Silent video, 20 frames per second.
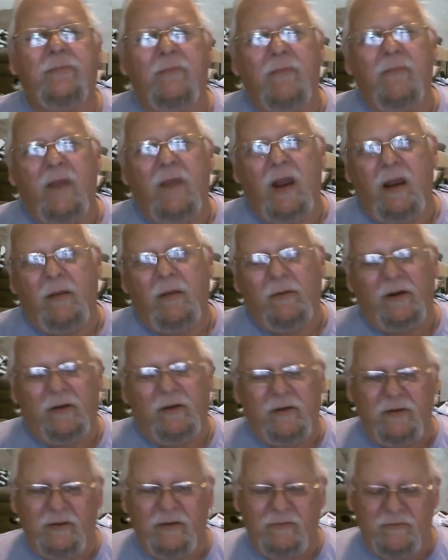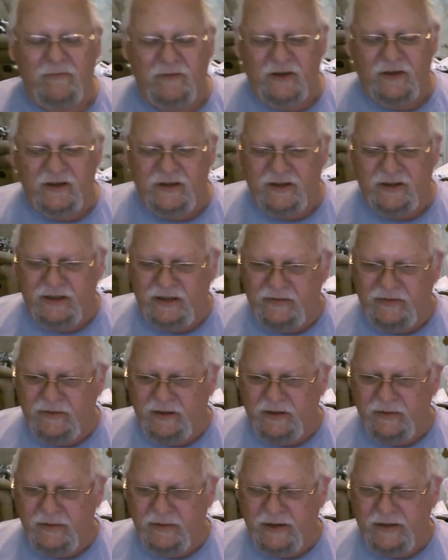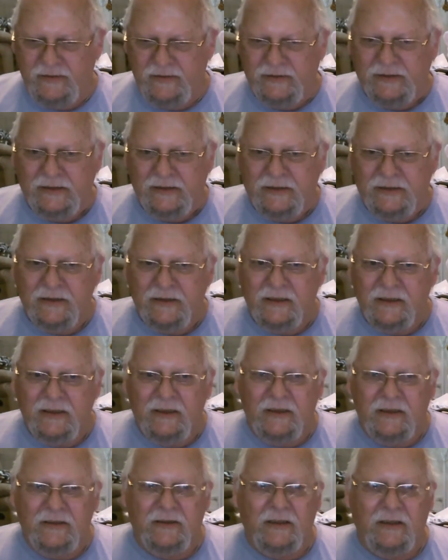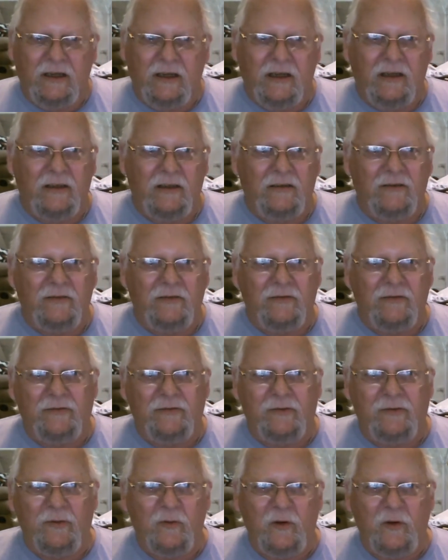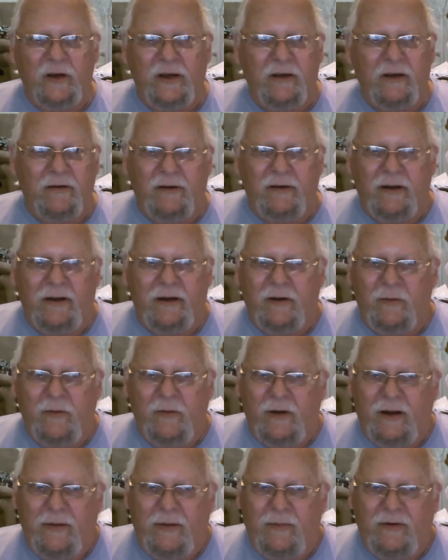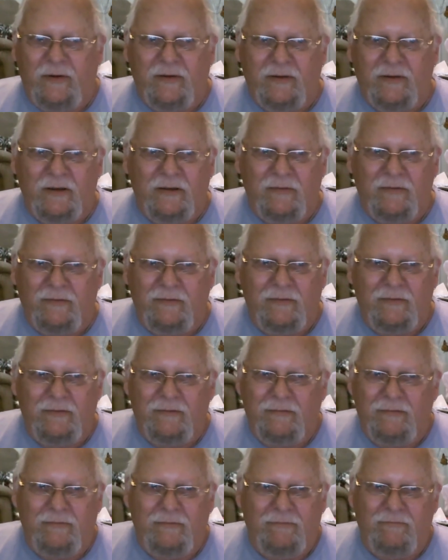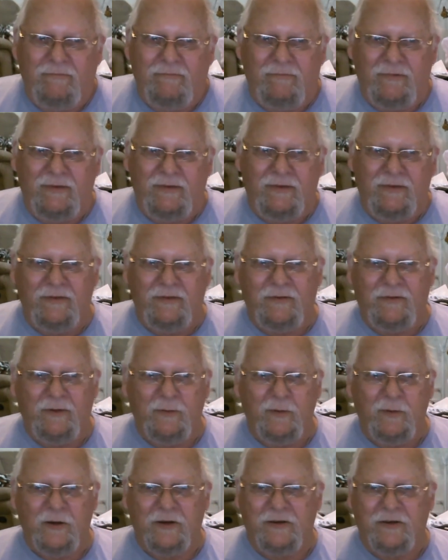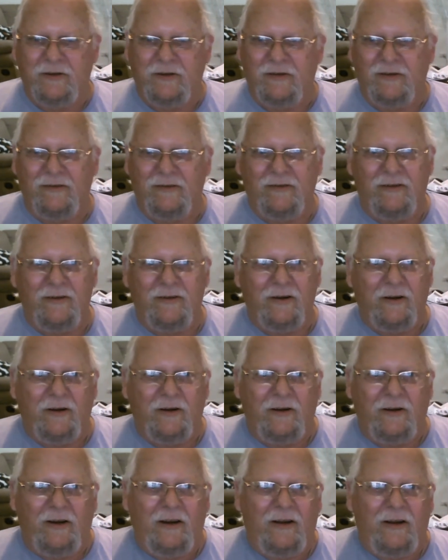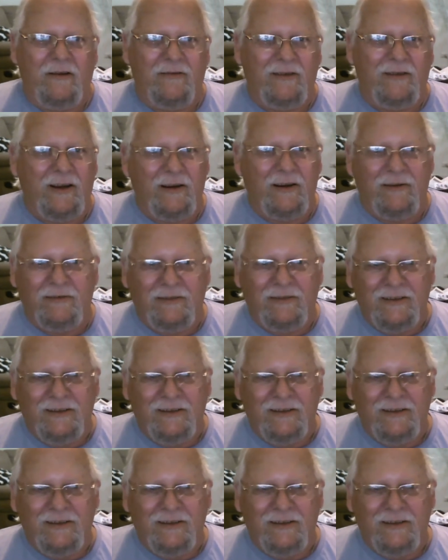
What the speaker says: but I couldn't receive email. So for a week, I don't know what happened. If you watched or not, I don't know.